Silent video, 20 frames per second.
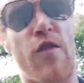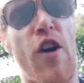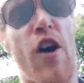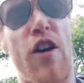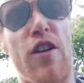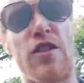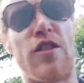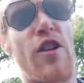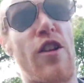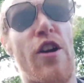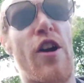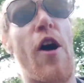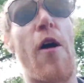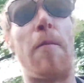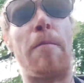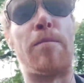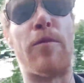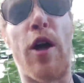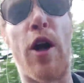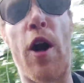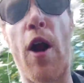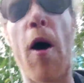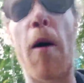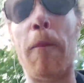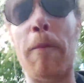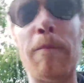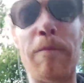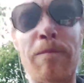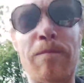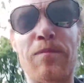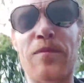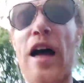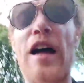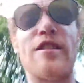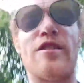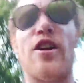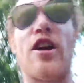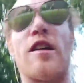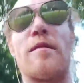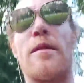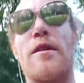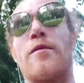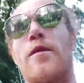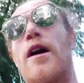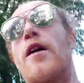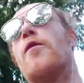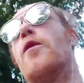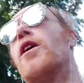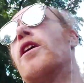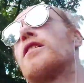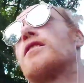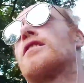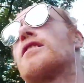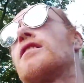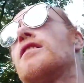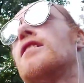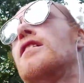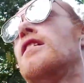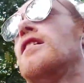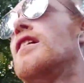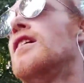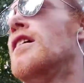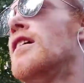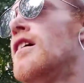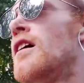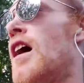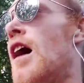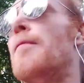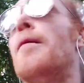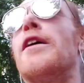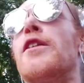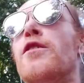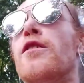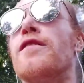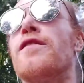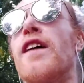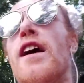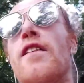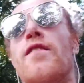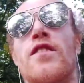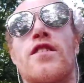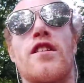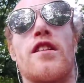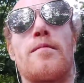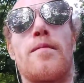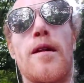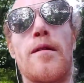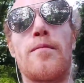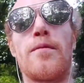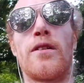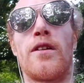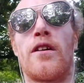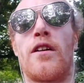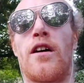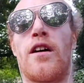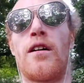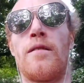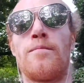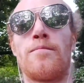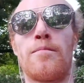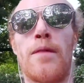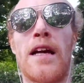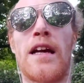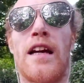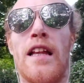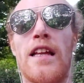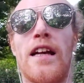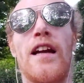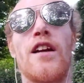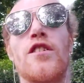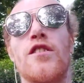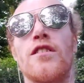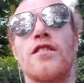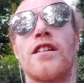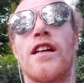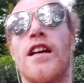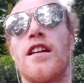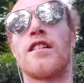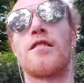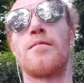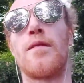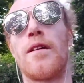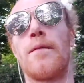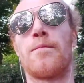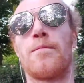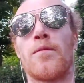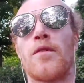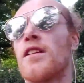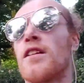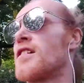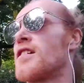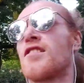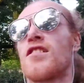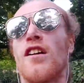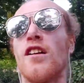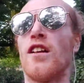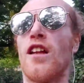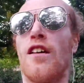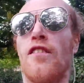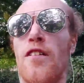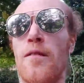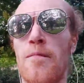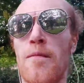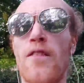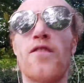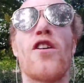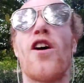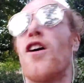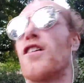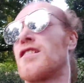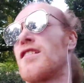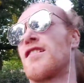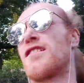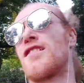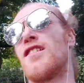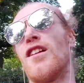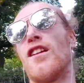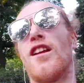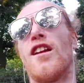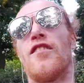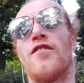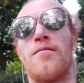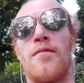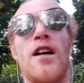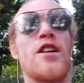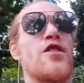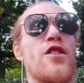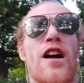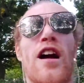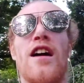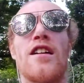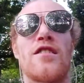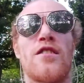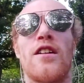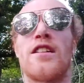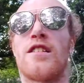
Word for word: of course, no, no, no, no, no, no. That's not going to be the way it works i may do a favor to the people that are making allegations against me. Because I still love them. Of course I still love them. As you guys know,